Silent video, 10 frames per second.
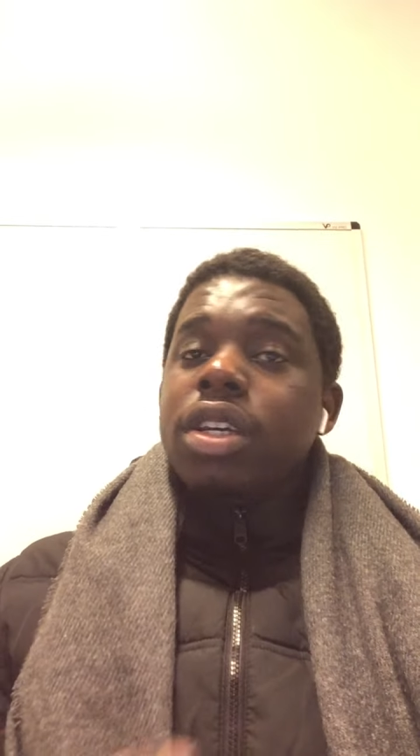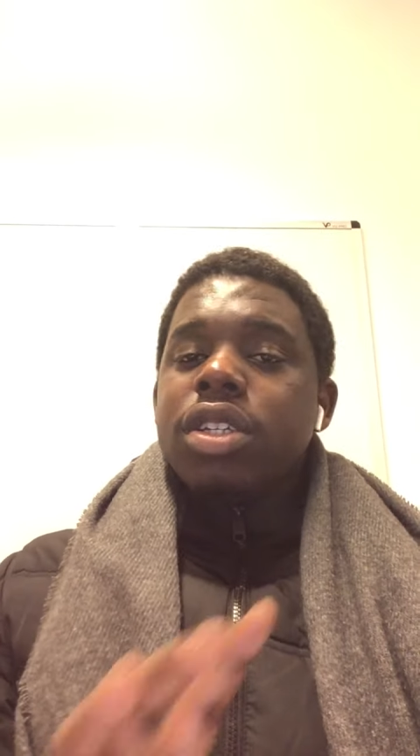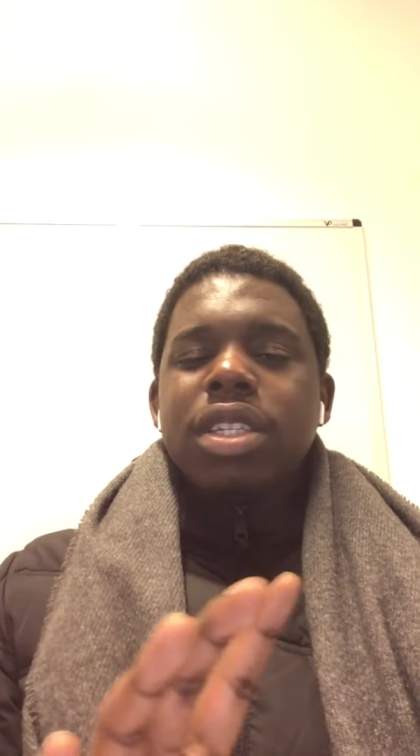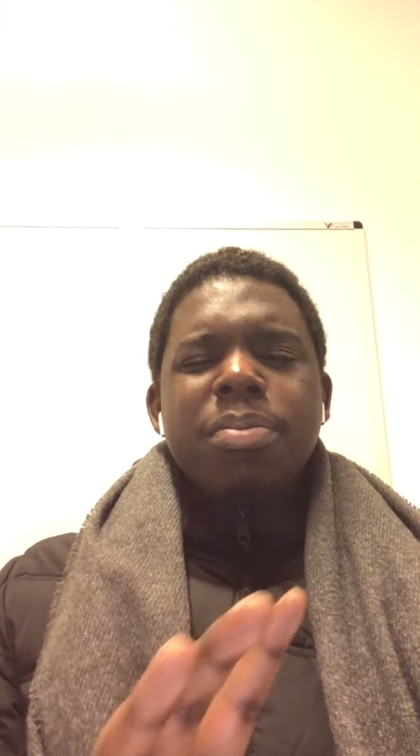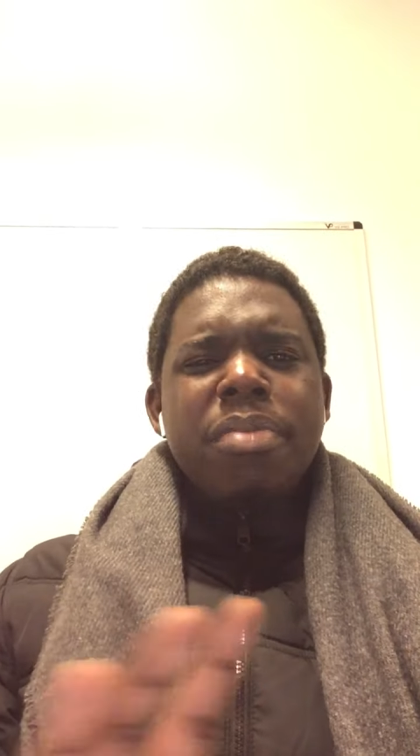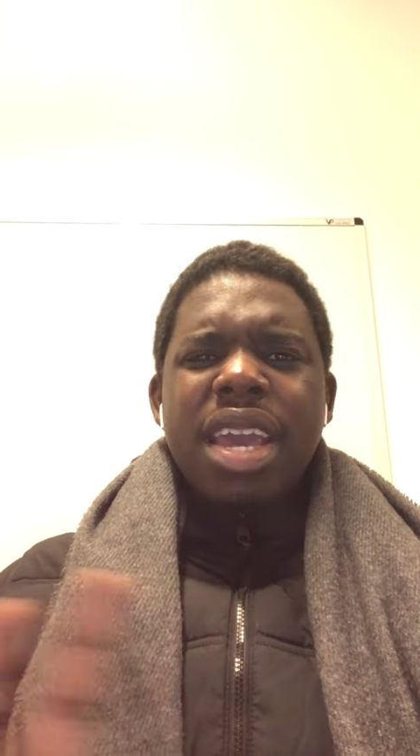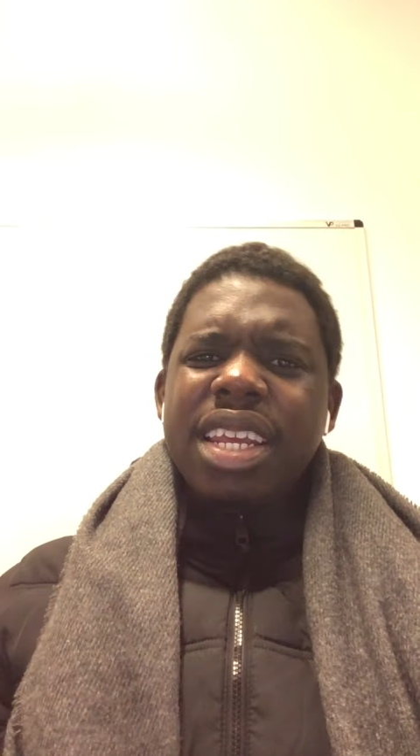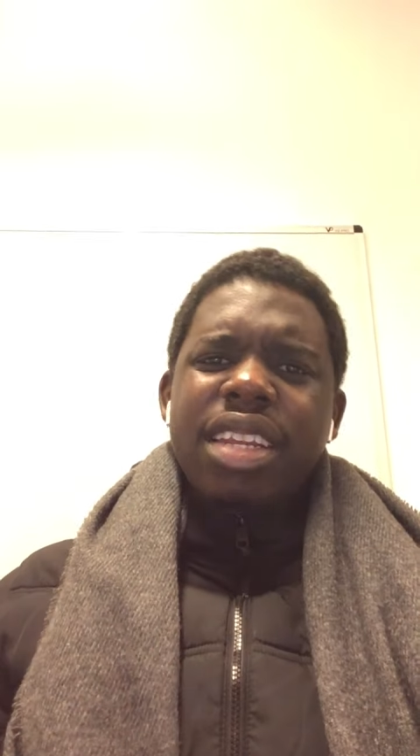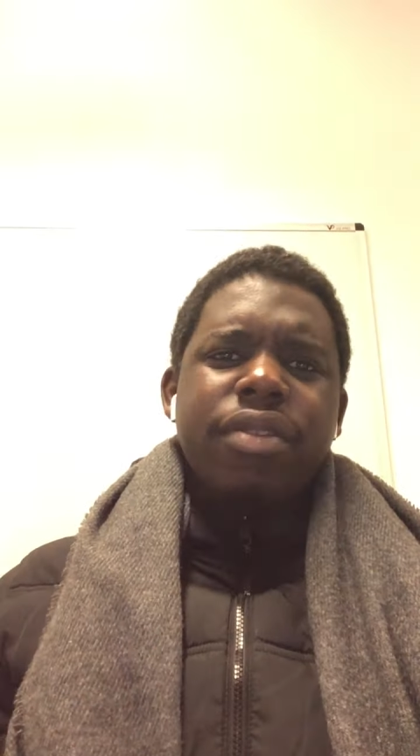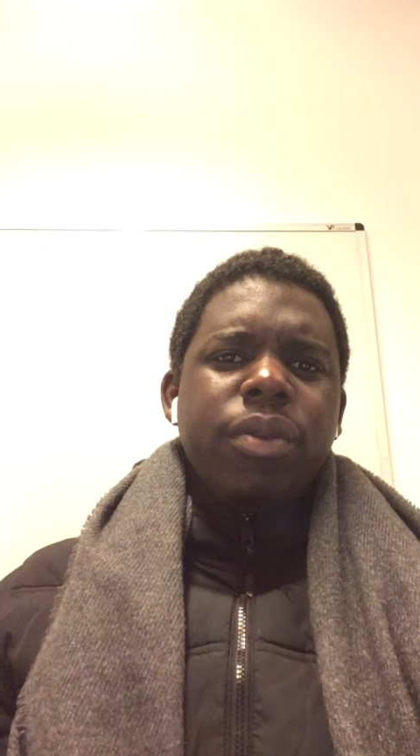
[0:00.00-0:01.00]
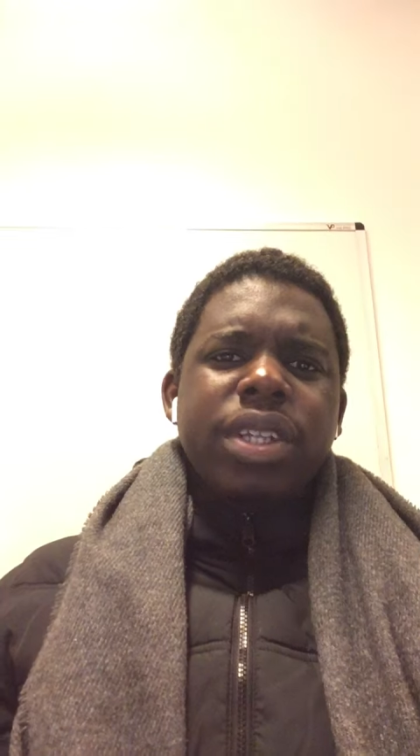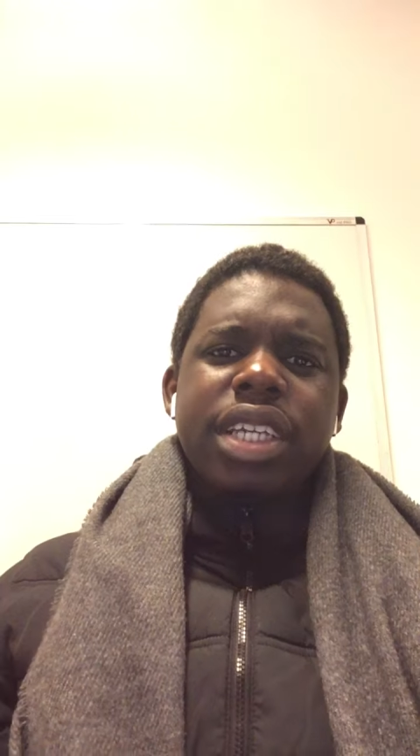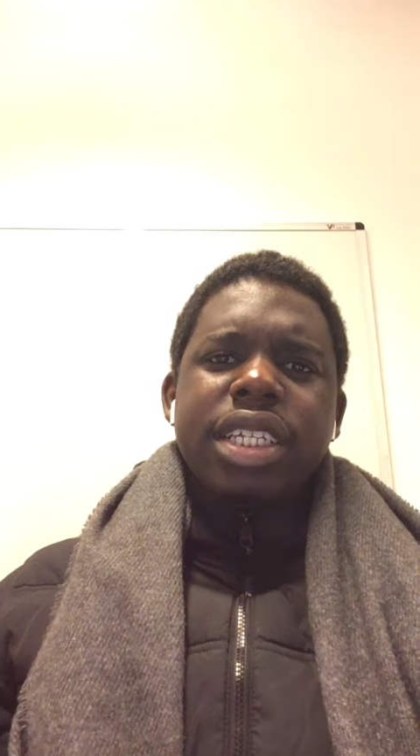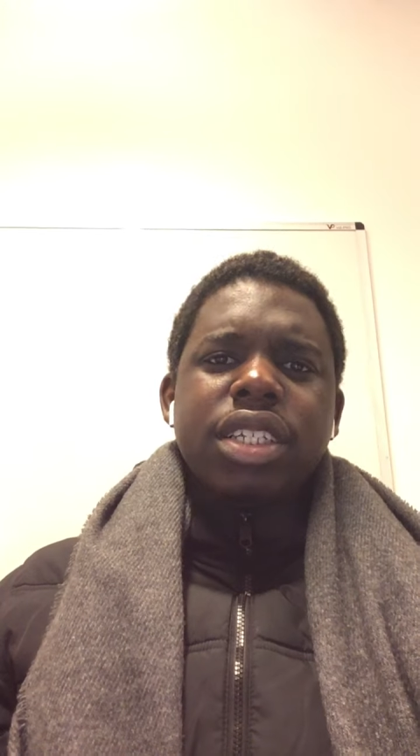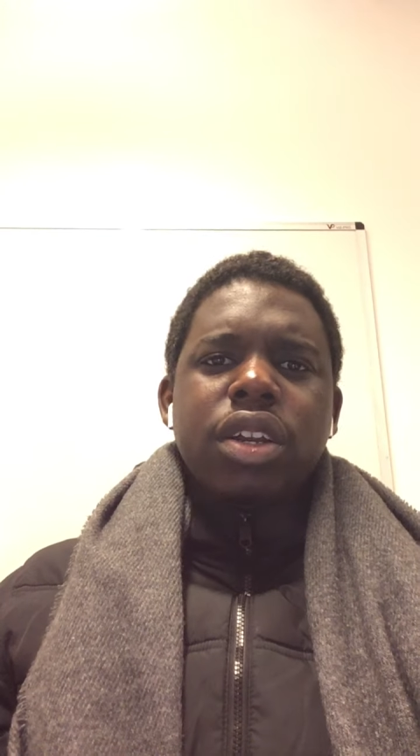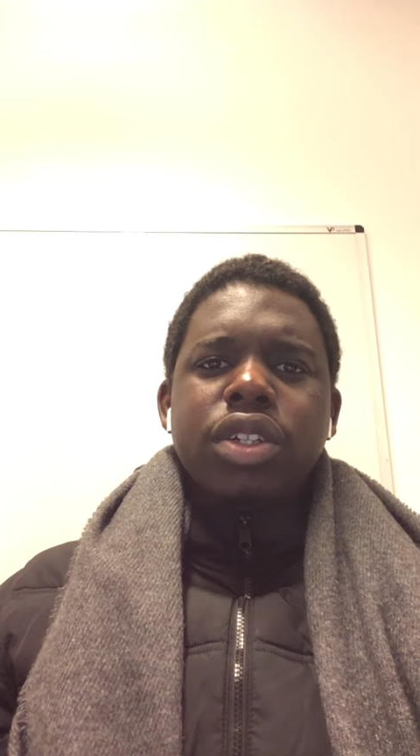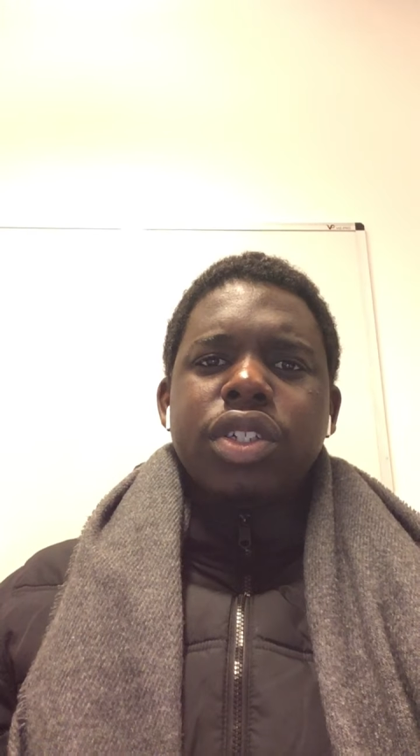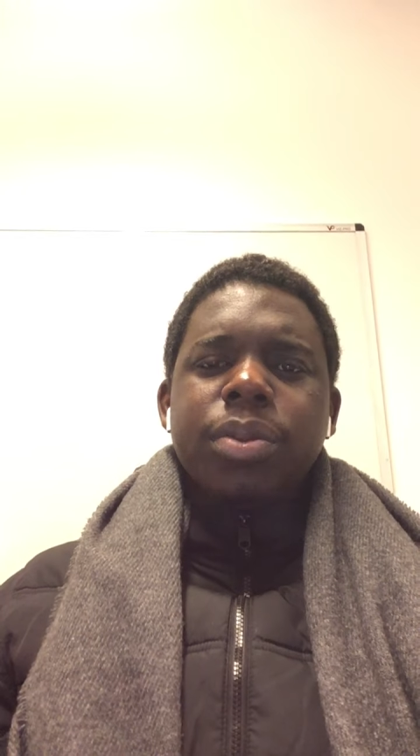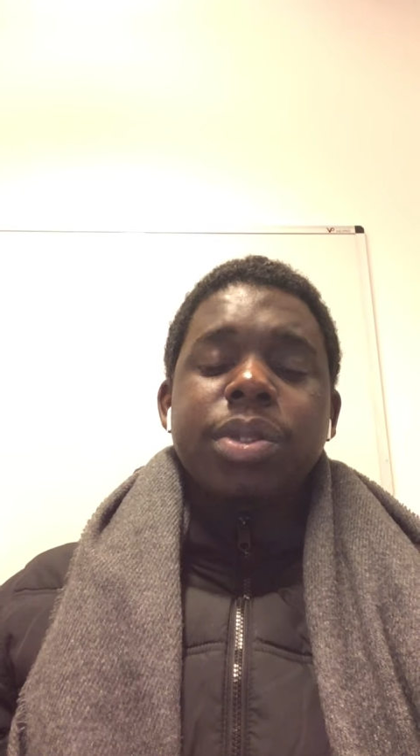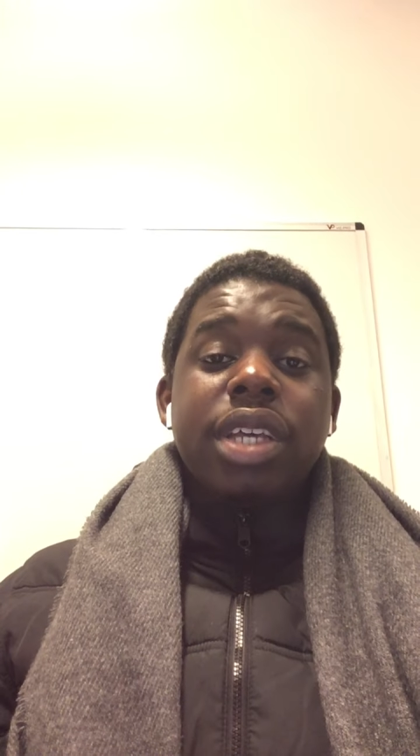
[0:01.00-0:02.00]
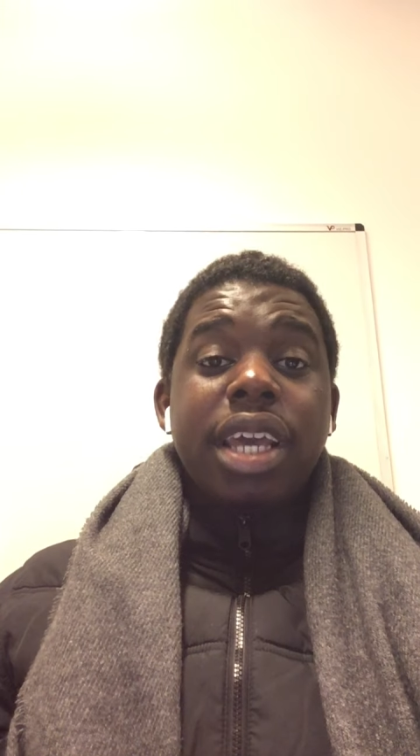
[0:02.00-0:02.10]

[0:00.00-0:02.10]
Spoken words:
So there's many different ways to get scholarships.